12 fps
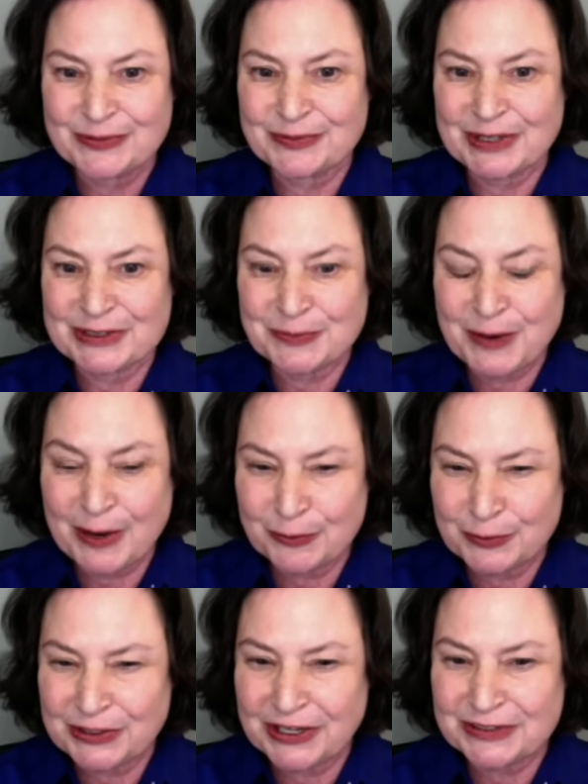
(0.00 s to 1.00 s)
that's
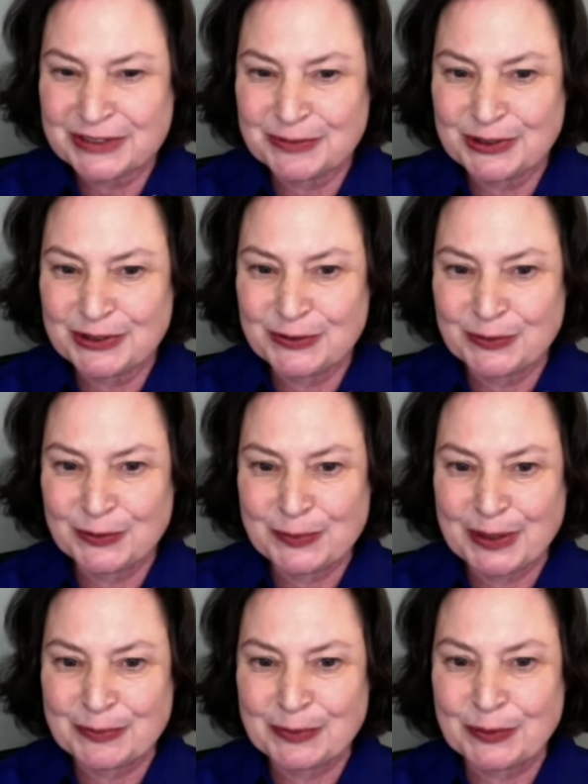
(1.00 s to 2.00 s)
probably not something you
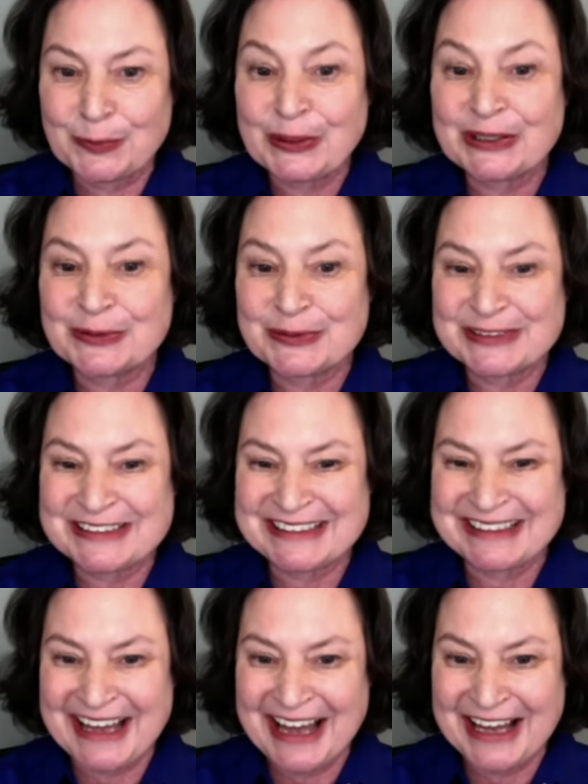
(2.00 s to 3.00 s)
remember, but it was
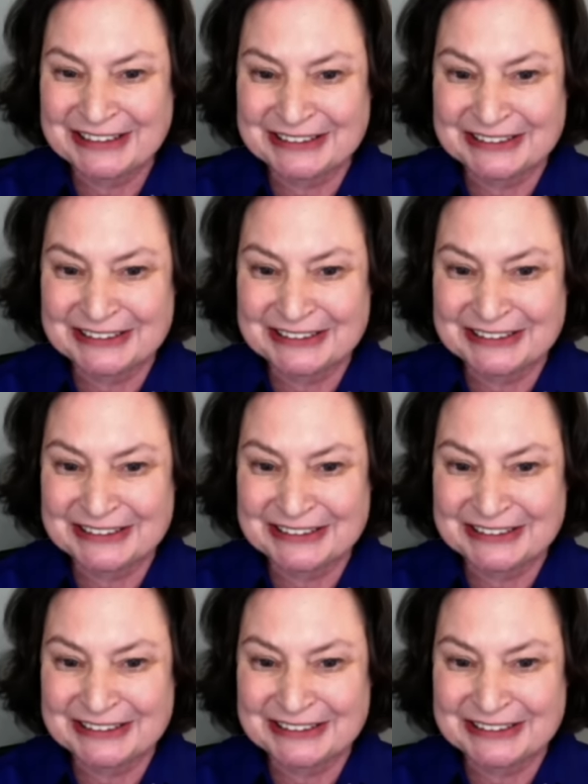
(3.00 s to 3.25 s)
that